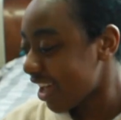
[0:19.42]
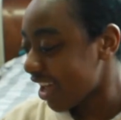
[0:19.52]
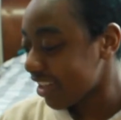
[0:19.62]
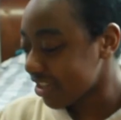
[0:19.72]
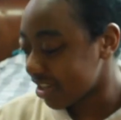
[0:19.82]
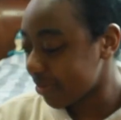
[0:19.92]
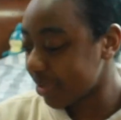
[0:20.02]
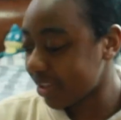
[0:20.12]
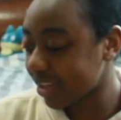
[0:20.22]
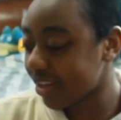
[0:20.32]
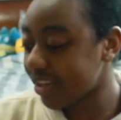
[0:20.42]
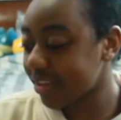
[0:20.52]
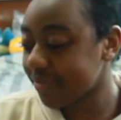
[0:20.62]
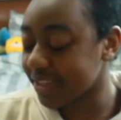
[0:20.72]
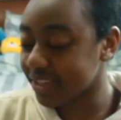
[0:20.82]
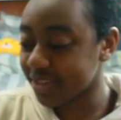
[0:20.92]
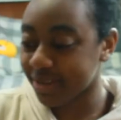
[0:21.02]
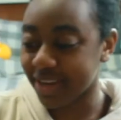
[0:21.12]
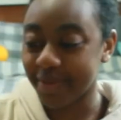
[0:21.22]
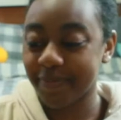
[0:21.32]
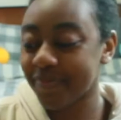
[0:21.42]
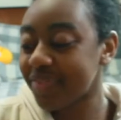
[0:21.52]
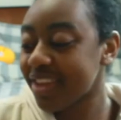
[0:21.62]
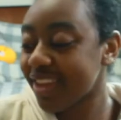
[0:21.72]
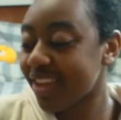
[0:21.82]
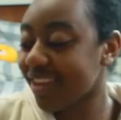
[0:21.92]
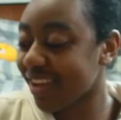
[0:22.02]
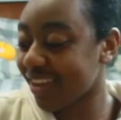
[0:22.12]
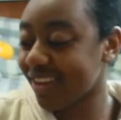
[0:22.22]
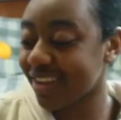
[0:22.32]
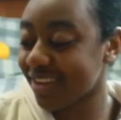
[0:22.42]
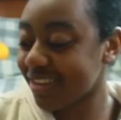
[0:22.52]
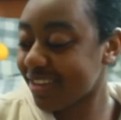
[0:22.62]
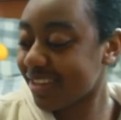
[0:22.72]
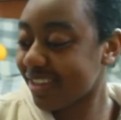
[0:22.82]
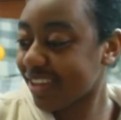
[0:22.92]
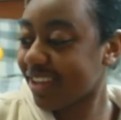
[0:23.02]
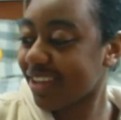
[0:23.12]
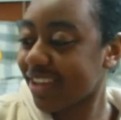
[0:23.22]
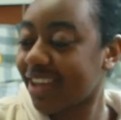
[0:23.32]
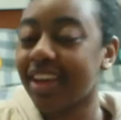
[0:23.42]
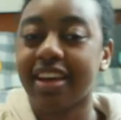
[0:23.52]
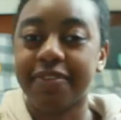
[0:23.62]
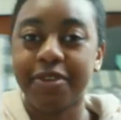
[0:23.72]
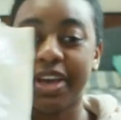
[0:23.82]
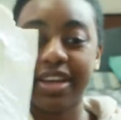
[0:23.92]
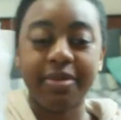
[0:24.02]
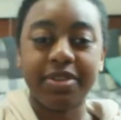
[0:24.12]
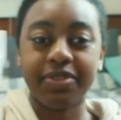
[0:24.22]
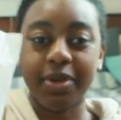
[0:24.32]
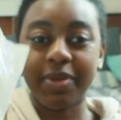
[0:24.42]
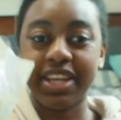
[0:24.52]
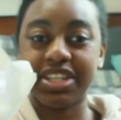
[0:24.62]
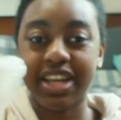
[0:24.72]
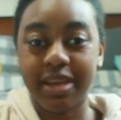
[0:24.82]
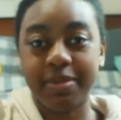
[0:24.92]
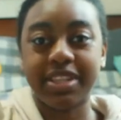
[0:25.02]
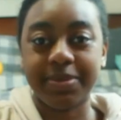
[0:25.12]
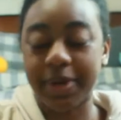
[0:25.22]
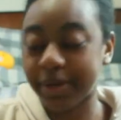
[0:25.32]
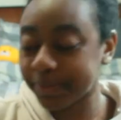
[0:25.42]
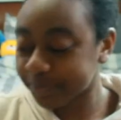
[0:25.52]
I legitimately cannot with this. Okay. And a few items from H&M as well.